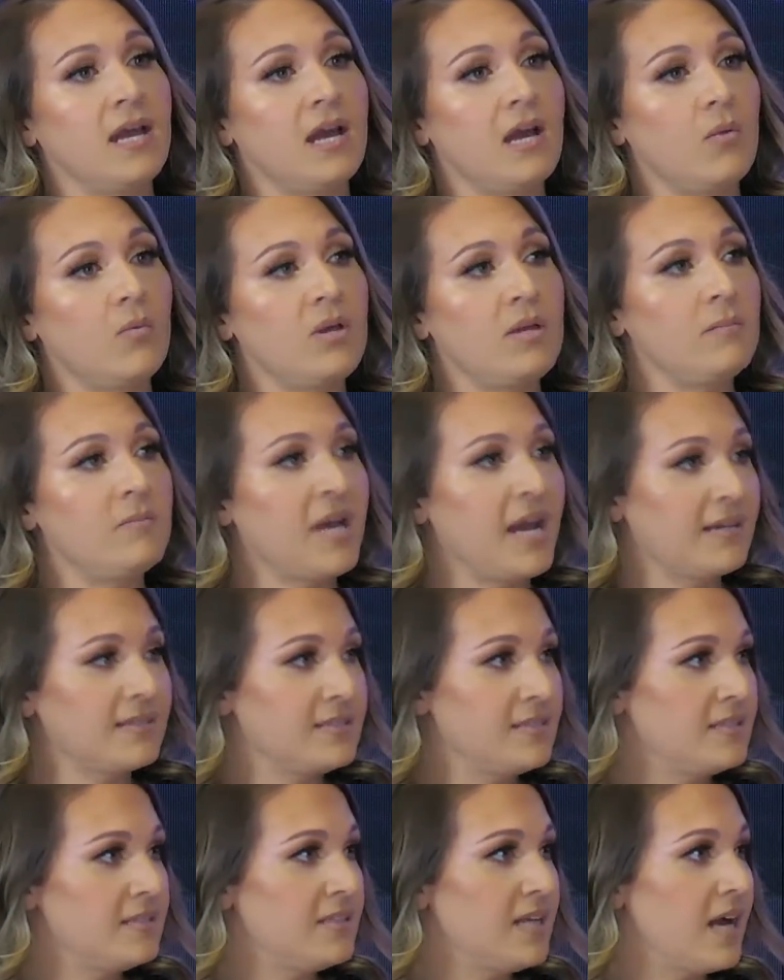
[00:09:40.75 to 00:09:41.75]
I went back
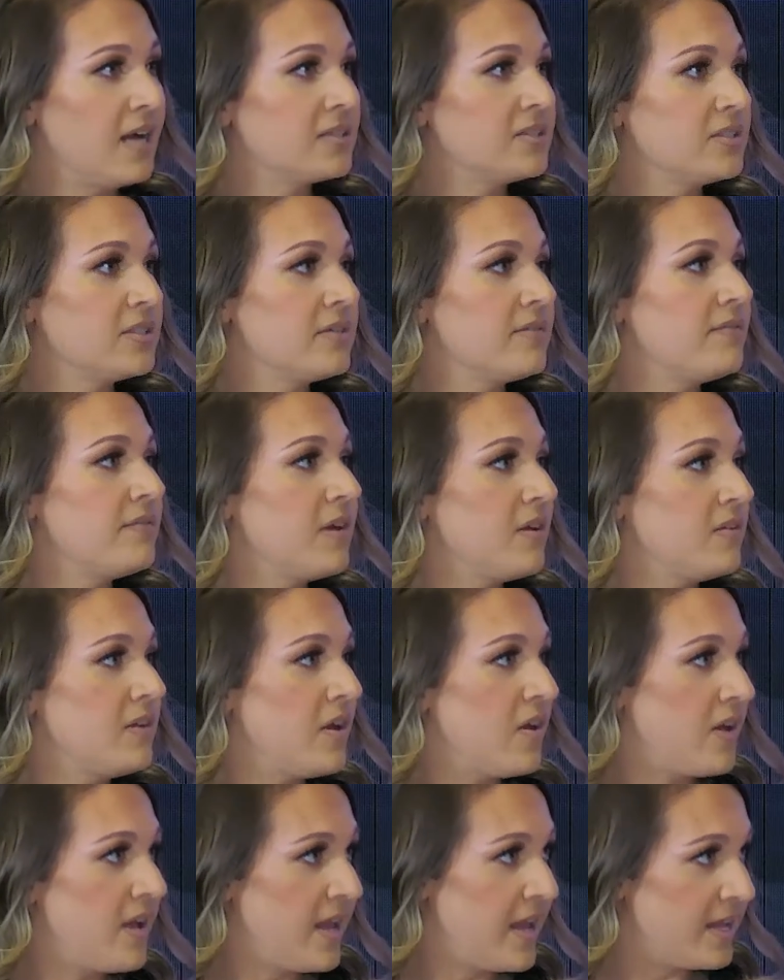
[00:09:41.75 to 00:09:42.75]
to the doctor and found
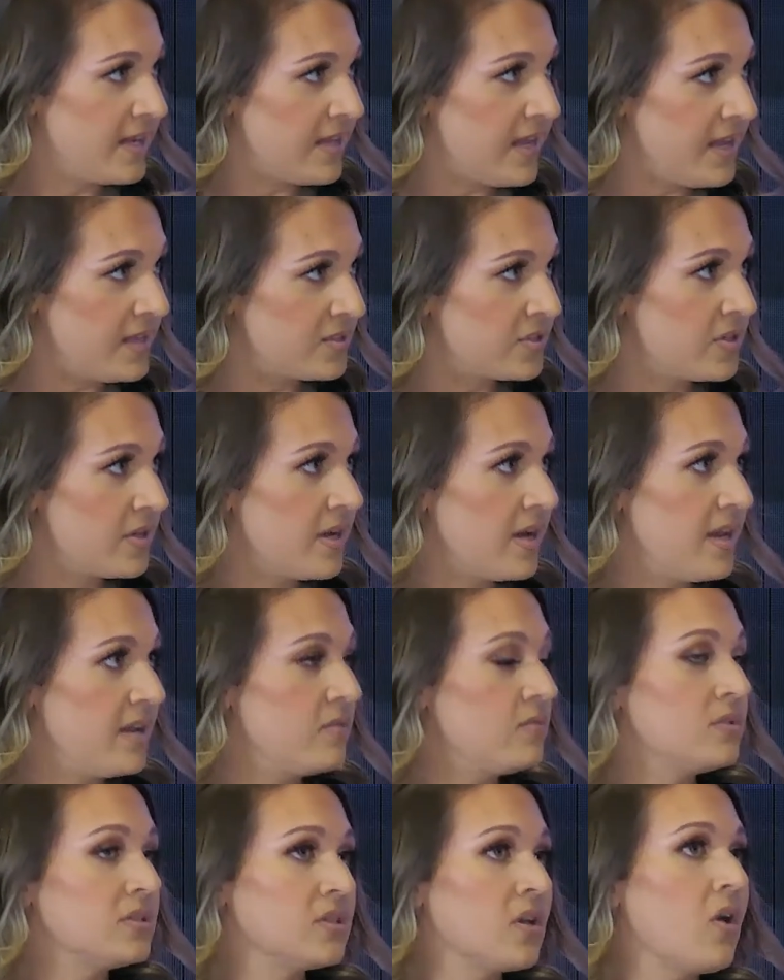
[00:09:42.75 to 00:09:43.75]
out I had cancer again. It
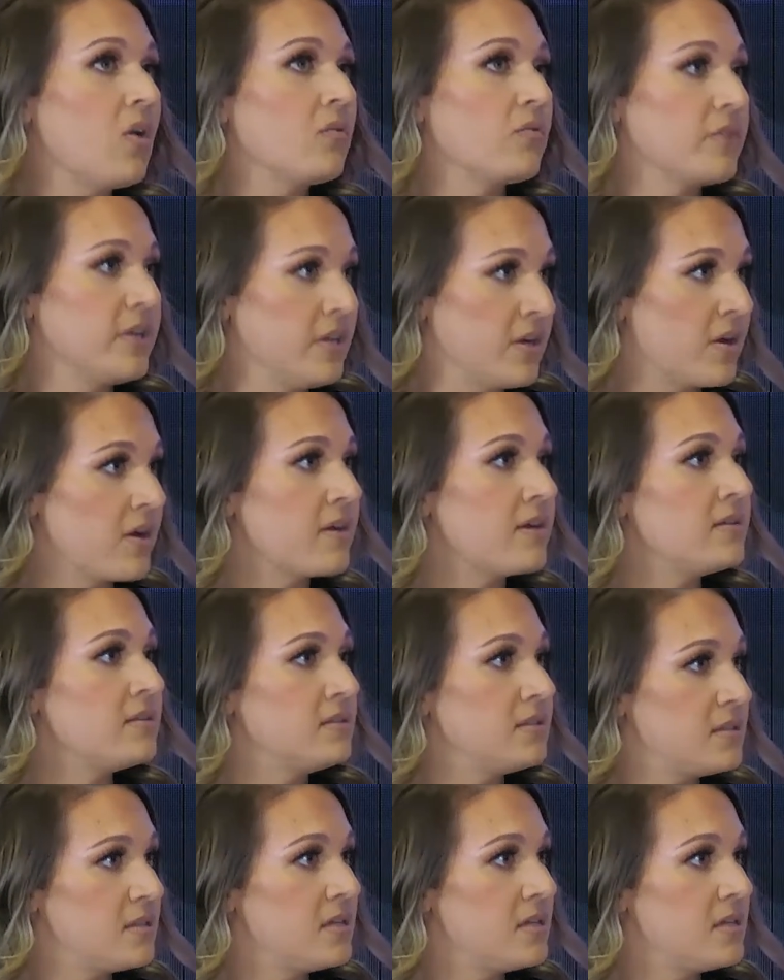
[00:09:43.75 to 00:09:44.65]
was called recurrence.